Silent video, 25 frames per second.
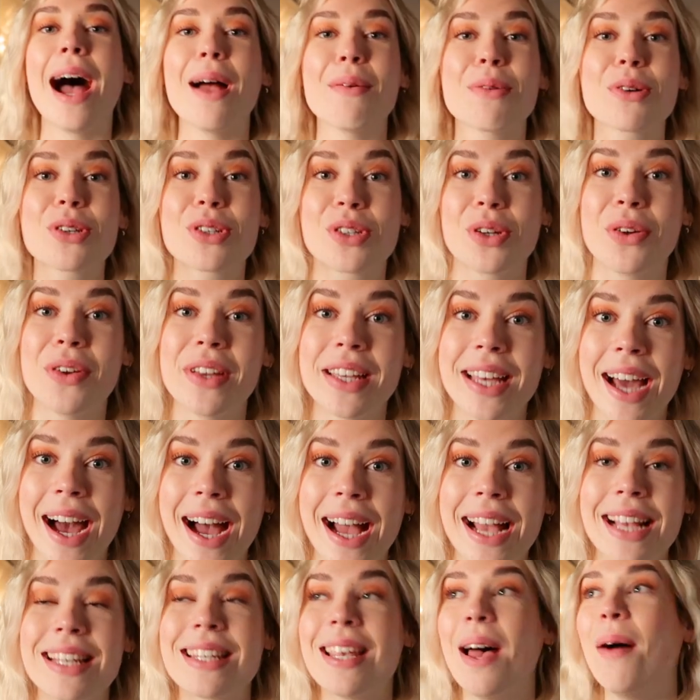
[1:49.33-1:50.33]
I will show you
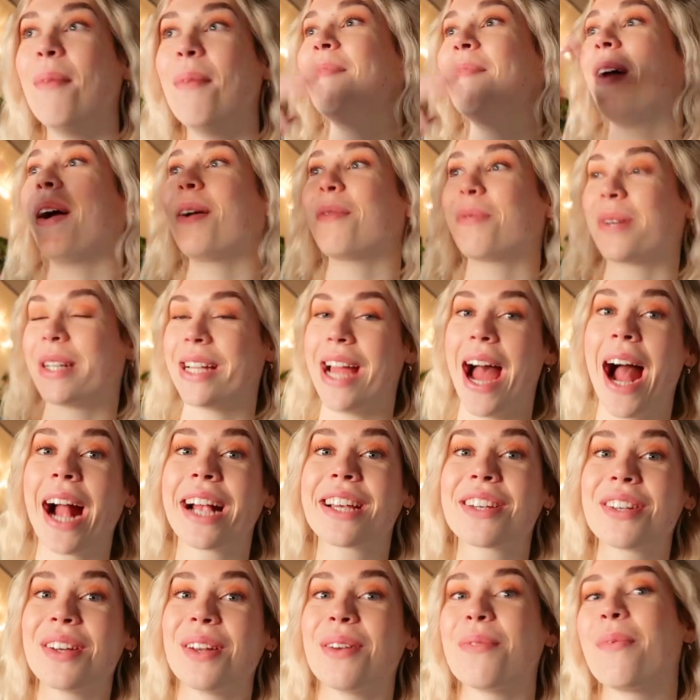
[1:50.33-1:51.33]
guys my
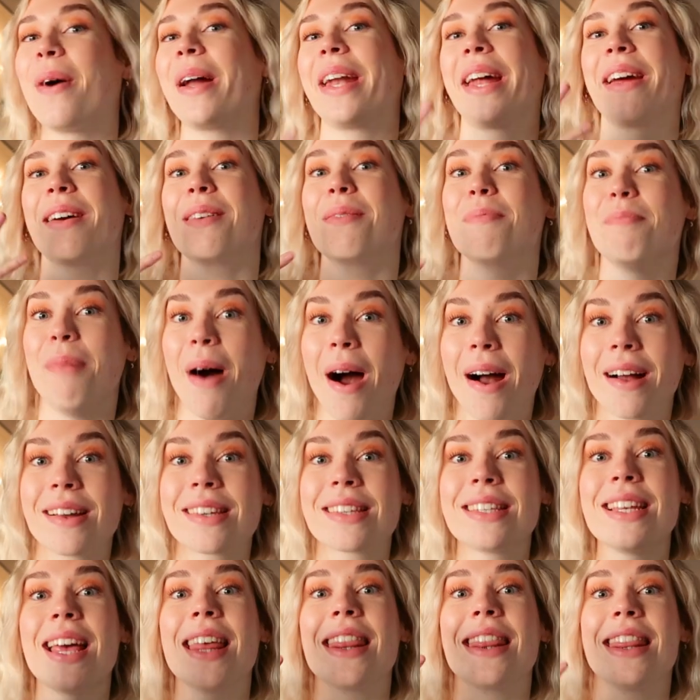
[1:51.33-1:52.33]
reaction when I
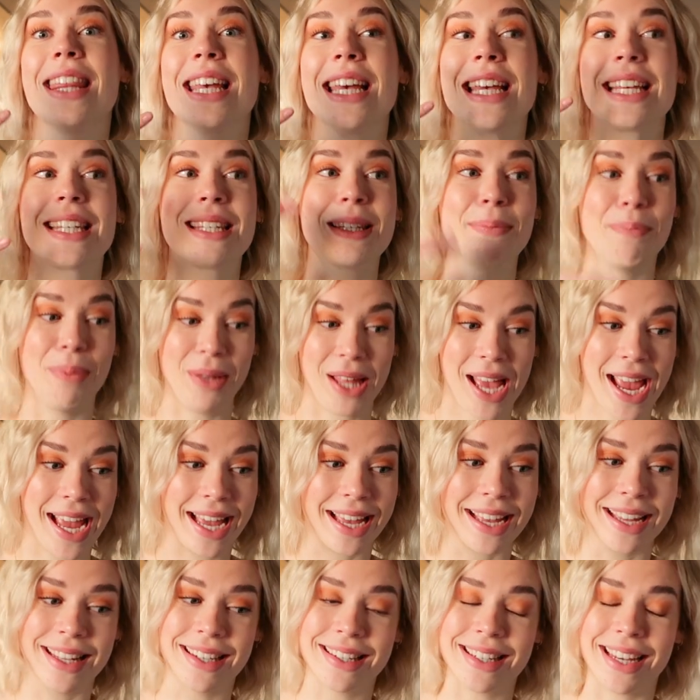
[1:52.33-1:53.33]
unboxed this
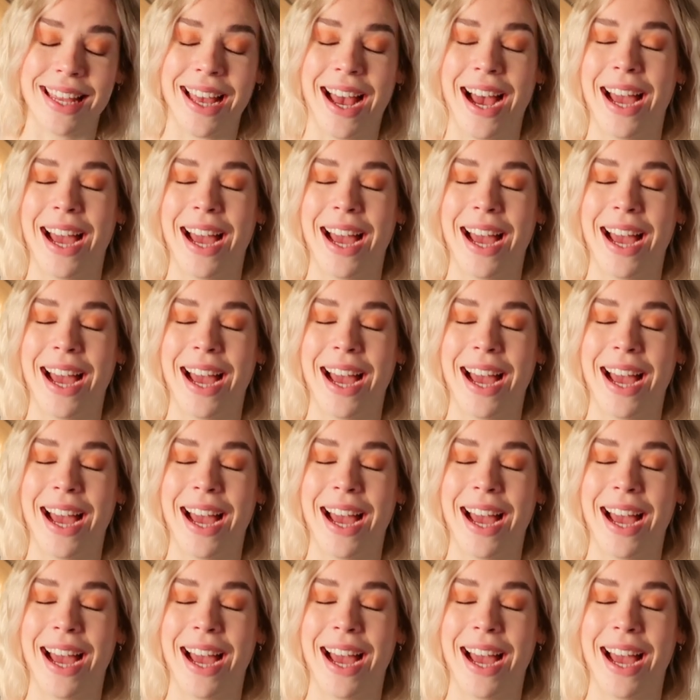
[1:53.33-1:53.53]
blanket.